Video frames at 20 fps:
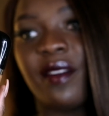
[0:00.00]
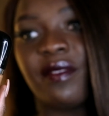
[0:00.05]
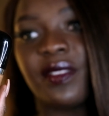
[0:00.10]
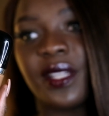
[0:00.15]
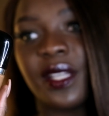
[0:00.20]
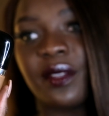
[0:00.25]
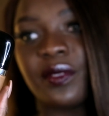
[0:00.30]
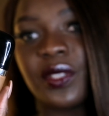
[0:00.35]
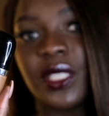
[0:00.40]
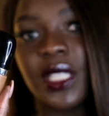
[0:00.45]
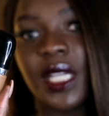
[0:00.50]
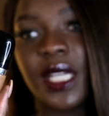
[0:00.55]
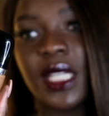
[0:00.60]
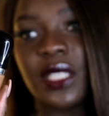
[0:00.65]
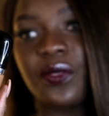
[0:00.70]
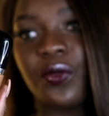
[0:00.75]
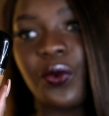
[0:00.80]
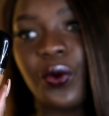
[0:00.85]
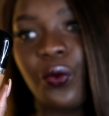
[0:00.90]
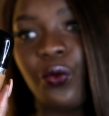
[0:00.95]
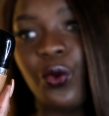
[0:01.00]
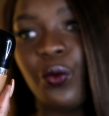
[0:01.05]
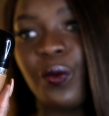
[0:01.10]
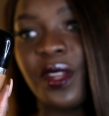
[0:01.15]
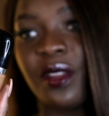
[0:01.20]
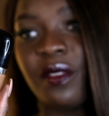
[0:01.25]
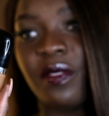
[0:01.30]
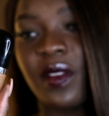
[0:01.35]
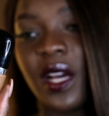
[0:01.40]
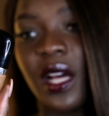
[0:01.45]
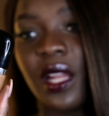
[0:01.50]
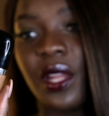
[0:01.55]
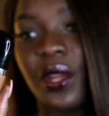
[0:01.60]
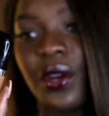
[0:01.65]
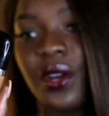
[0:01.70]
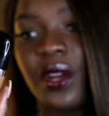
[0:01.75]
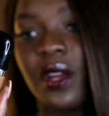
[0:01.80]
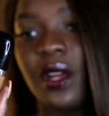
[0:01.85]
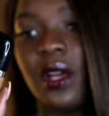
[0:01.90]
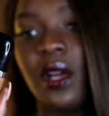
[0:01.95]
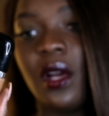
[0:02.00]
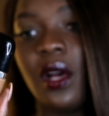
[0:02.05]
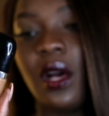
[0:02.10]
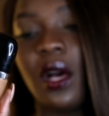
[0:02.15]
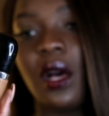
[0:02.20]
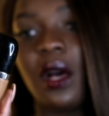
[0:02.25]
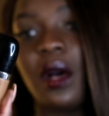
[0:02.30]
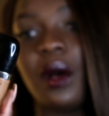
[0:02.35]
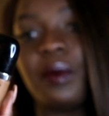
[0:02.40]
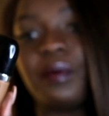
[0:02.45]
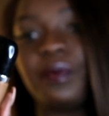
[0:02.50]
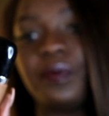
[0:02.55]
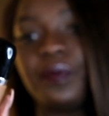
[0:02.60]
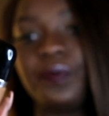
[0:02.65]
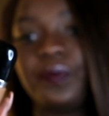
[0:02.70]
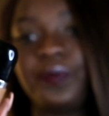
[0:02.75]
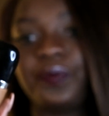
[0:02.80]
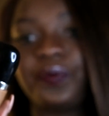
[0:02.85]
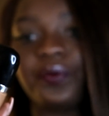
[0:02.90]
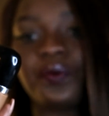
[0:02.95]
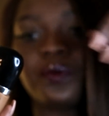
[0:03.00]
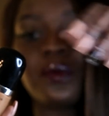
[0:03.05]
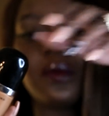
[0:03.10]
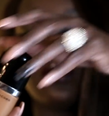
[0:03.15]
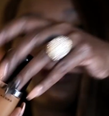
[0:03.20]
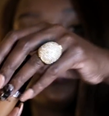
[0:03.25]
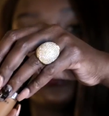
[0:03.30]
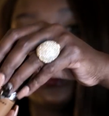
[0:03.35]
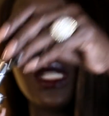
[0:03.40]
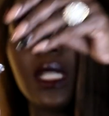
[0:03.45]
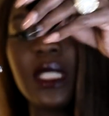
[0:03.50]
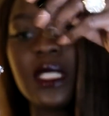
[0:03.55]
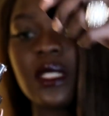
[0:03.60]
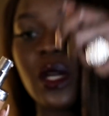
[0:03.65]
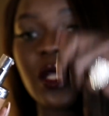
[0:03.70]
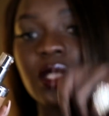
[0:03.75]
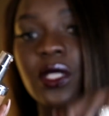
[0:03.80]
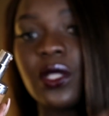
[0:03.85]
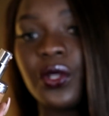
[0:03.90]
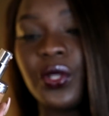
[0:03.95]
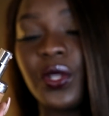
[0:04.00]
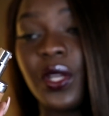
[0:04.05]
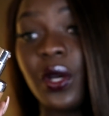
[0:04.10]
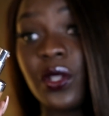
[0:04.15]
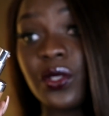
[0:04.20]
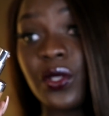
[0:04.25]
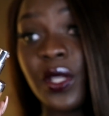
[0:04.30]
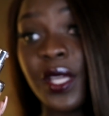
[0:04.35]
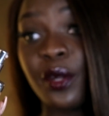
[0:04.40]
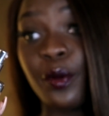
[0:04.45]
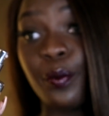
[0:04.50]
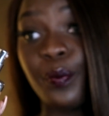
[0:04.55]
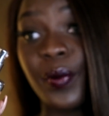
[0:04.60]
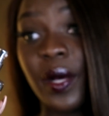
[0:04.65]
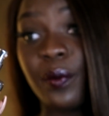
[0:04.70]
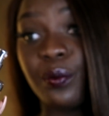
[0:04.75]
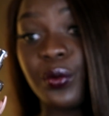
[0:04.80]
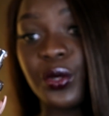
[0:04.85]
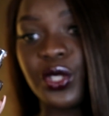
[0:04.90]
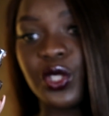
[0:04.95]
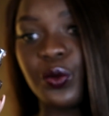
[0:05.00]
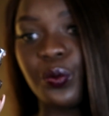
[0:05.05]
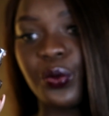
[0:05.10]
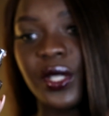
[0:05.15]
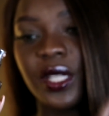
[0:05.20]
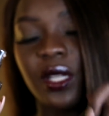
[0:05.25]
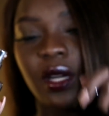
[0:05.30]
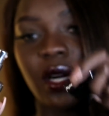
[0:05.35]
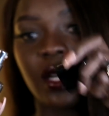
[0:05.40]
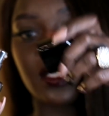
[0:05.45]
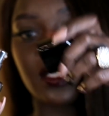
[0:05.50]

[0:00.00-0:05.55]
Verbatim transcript: have enough shades for a woman of color. Um, it's also, you also get a pump, which is pretty